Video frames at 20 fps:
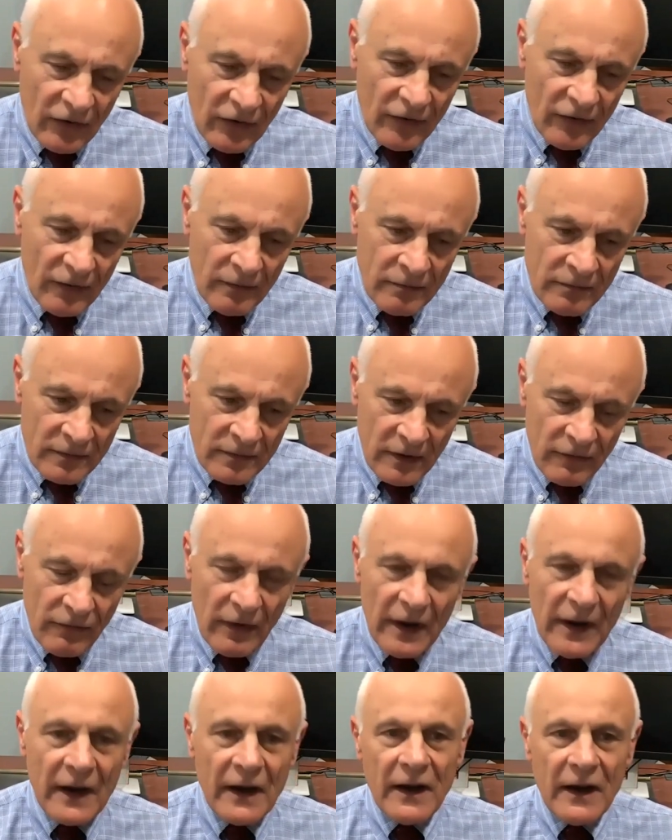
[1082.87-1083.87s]
is
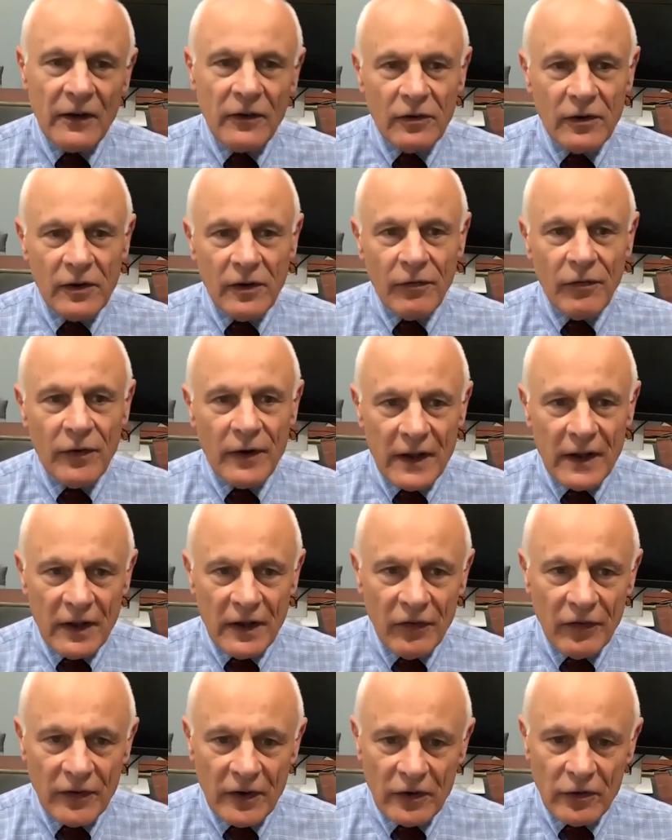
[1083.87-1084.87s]
divided into different
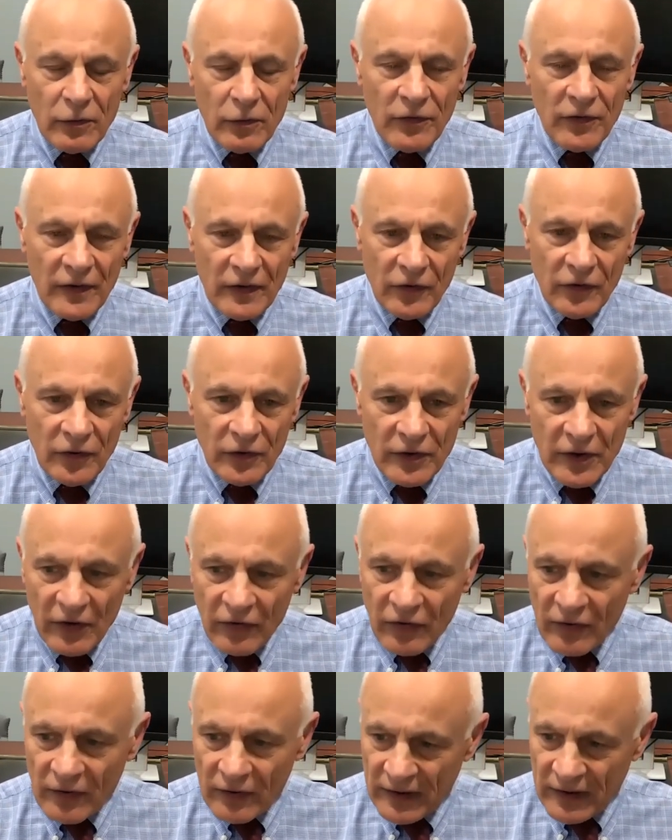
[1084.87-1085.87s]
institutes, and
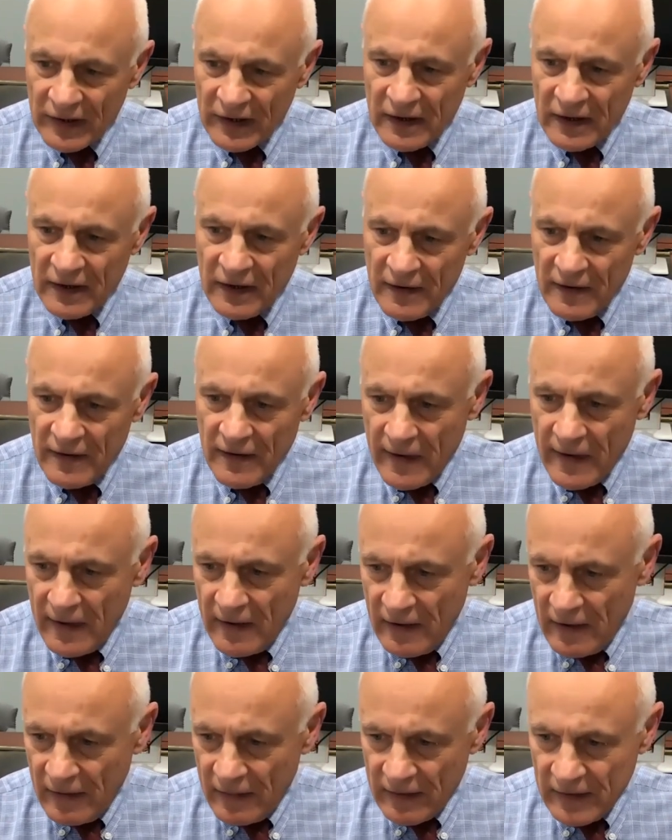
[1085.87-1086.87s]
traditionally,
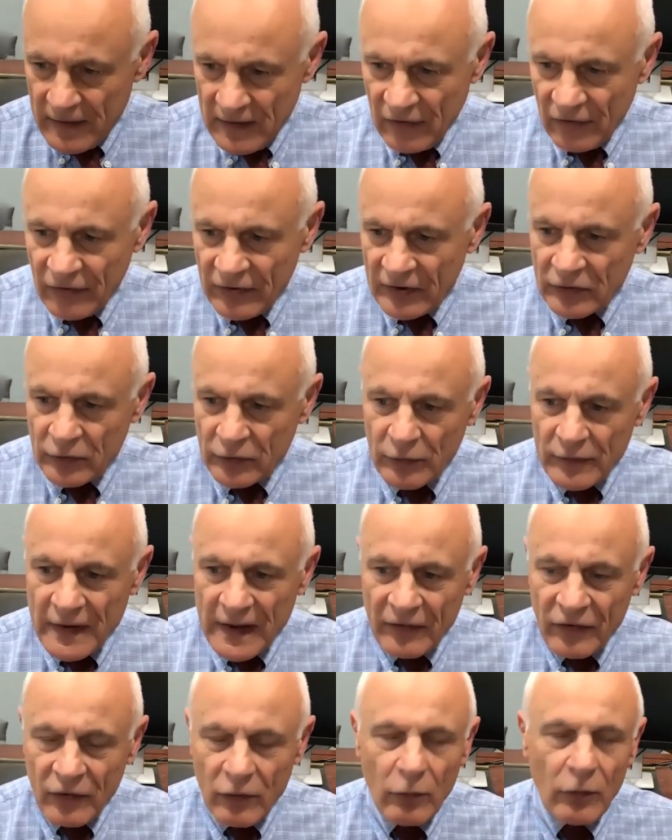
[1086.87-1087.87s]
the institute
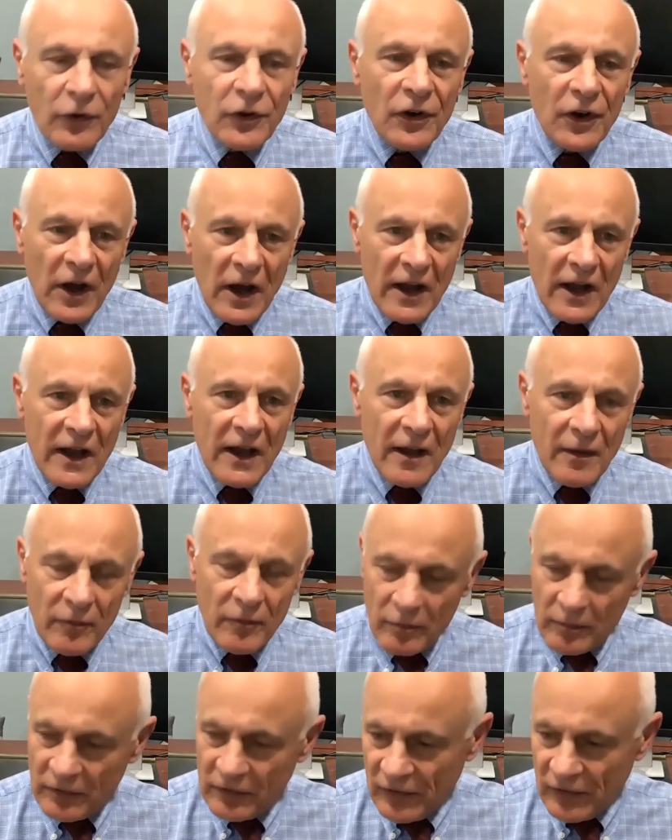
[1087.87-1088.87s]
that's called NIAMS,
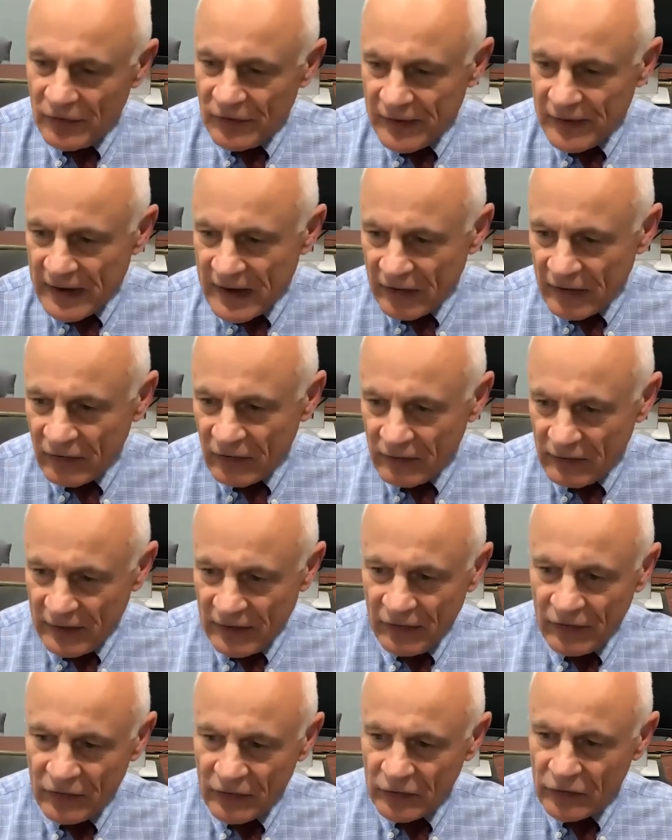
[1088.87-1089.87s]
which is National
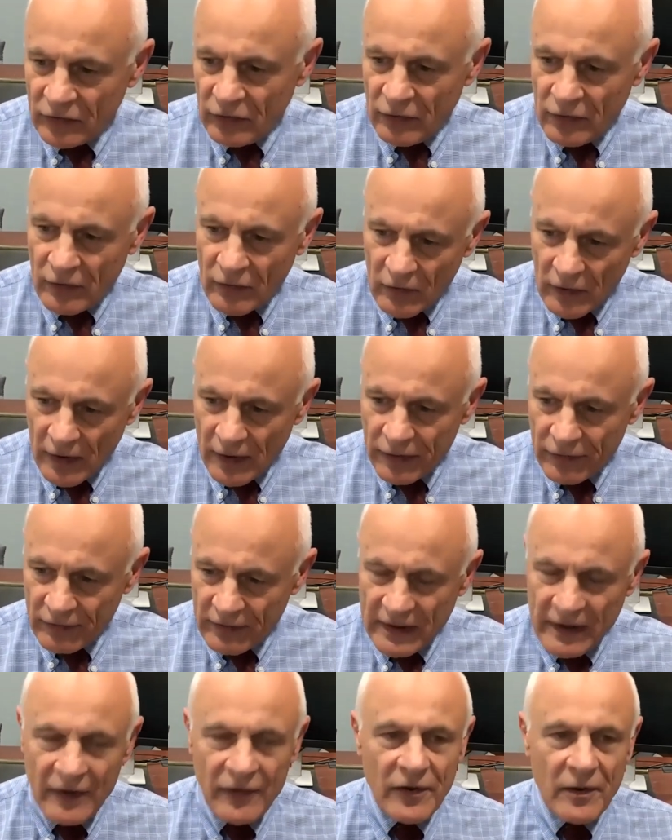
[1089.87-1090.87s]
Institute of
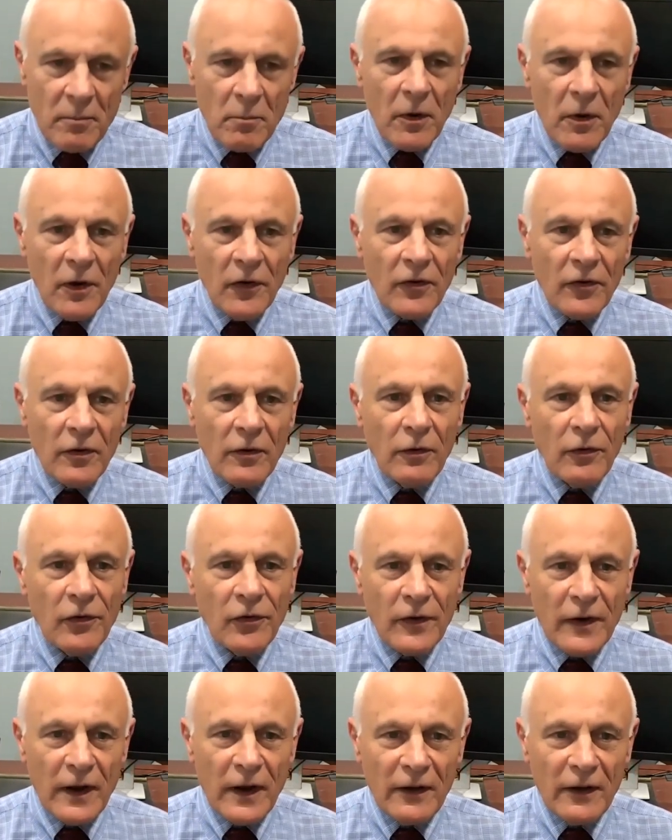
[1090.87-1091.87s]
Arthritis and
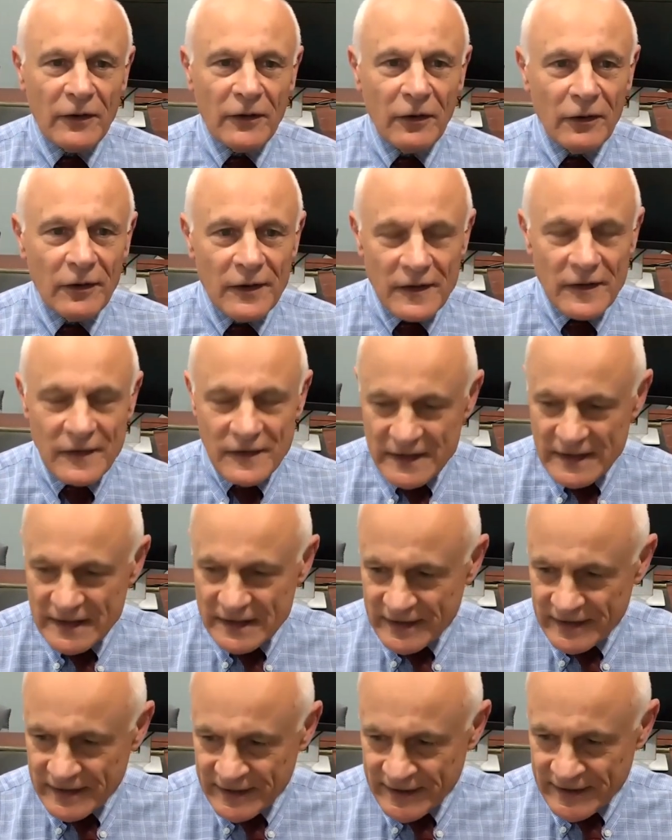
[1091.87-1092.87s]
Musculoskeletal
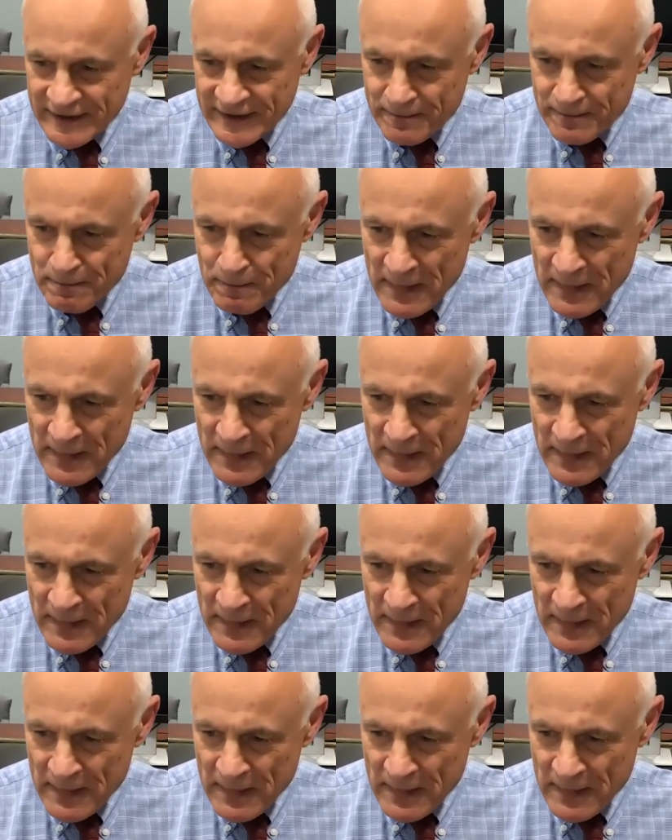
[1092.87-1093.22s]
Diseases,